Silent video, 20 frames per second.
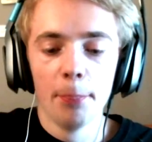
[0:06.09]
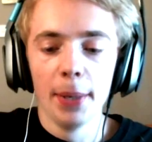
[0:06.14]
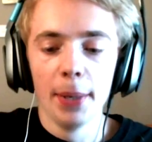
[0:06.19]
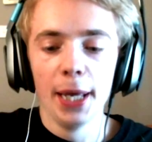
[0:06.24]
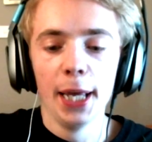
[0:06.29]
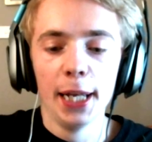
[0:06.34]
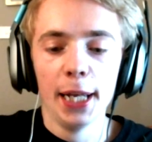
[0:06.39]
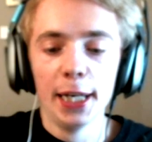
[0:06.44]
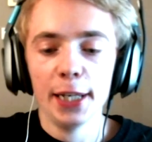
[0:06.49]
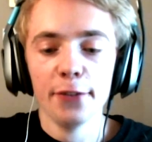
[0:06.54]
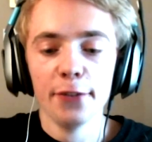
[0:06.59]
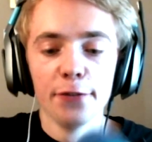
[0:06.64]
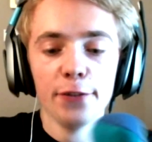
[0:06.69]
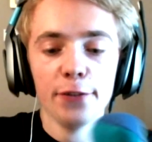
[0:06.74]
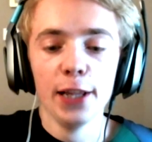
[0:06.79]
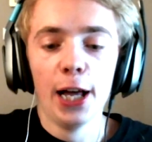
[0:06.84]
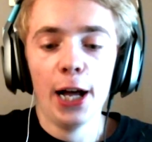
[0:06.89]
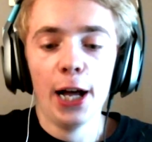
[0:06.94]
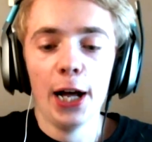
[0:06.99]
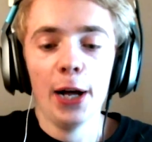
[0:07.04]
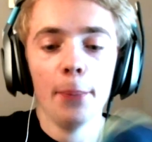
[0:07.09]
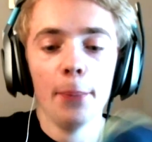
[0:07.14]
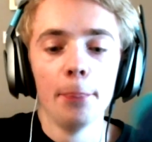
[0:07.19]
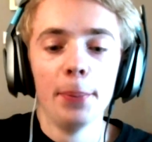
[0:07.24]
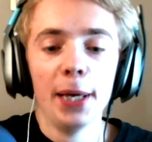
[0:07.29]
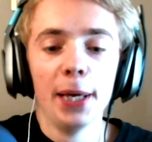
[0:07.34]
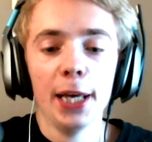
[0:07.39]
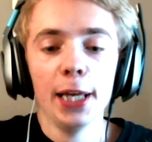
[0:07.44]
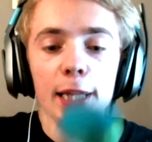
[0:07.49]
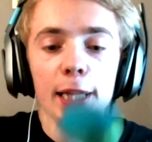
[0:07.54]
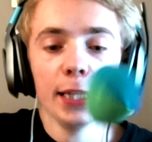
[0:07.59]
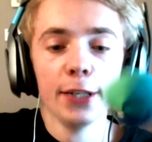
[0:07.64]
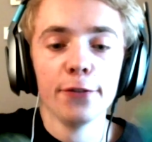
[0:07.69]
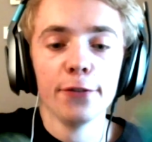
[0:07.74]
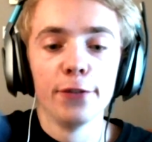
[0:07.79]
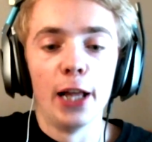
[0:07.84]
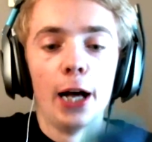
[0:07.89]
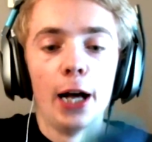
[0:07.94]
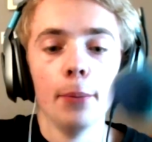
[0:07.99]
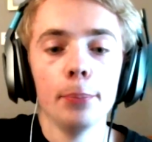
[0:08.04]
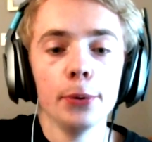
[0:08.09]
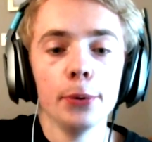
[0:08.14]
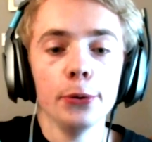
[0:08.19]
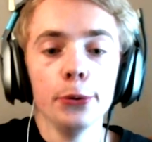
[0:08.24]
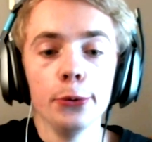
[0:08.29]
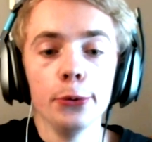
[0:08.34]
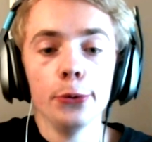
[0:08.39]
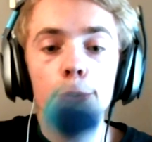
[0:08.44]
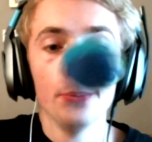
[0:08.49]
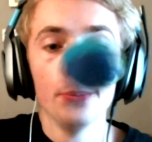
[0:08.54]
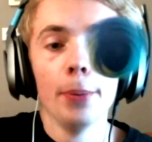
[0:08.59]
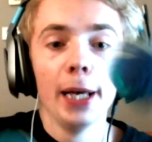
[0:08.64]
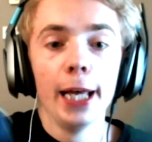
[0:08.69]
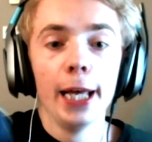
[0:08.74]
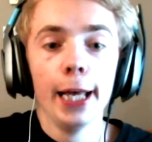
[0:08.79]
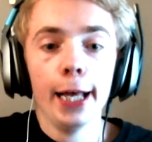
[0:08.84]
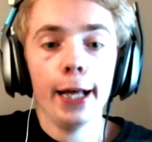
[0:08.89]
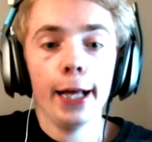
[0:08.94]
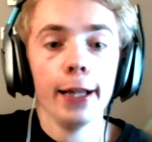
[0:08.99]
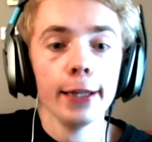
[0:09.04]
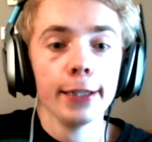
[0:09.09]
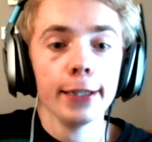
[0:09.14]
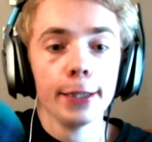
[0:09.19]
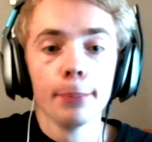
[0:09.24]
Belly flop, belly flop, belly,